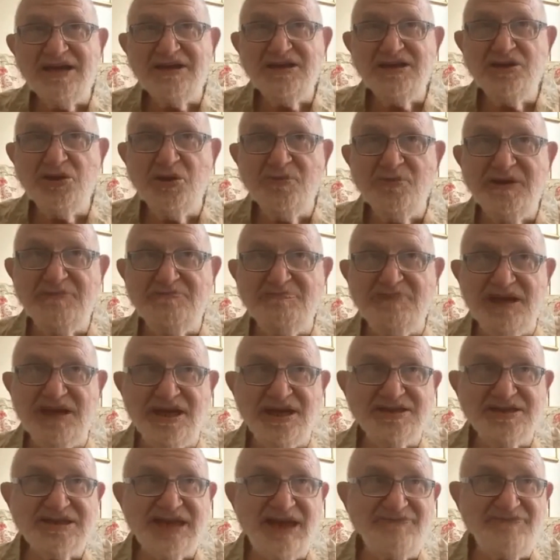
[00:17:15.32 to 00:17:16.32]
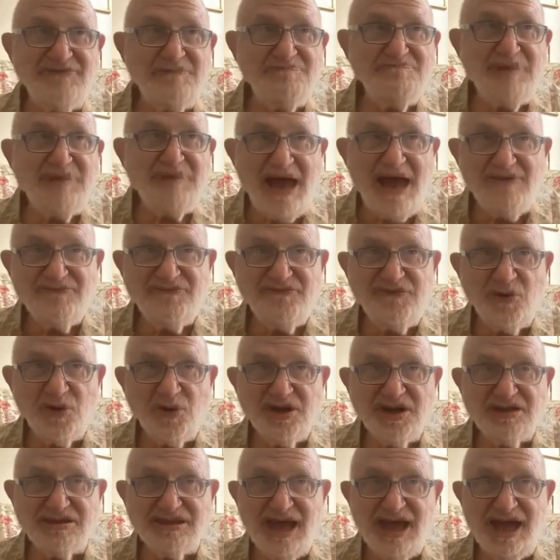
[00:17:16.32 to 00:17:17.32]
Human beings have about
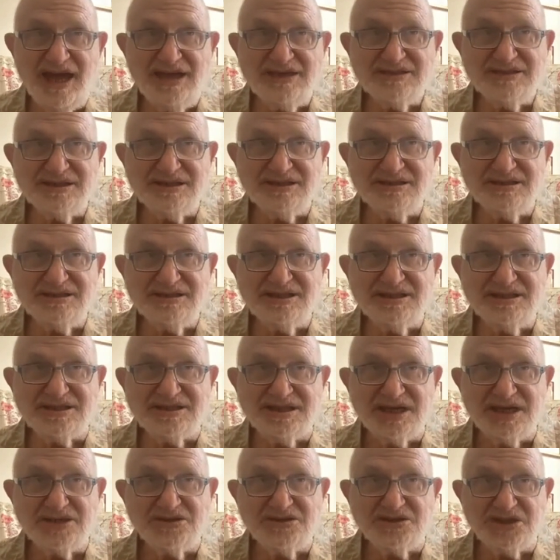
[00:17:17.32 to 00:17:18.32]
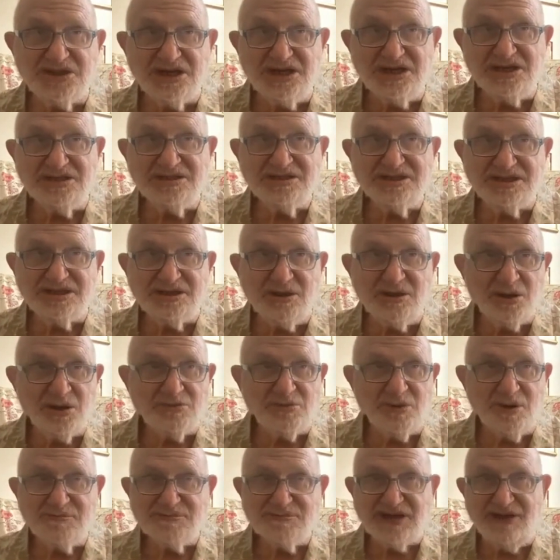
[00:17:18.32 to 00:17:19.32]
40,000 distinct genes, and
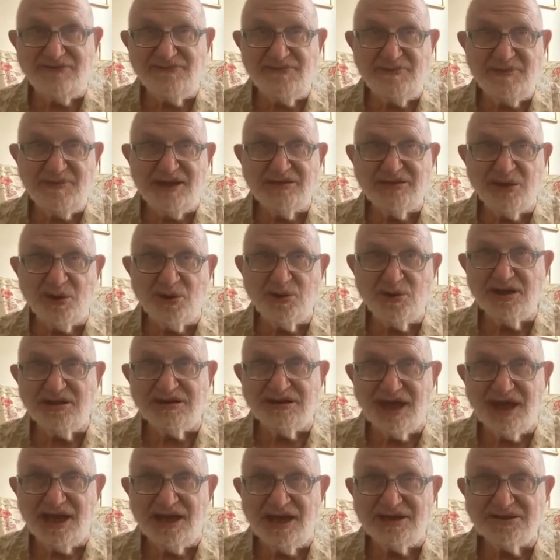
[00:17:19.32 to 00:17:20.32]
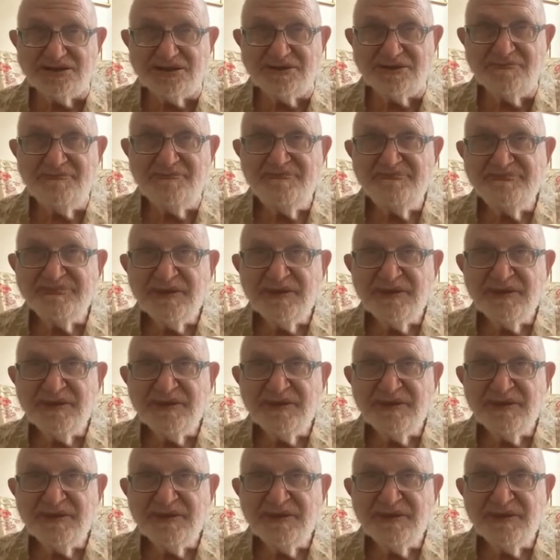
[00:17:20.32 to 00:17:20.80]
earthworms have about 30,000.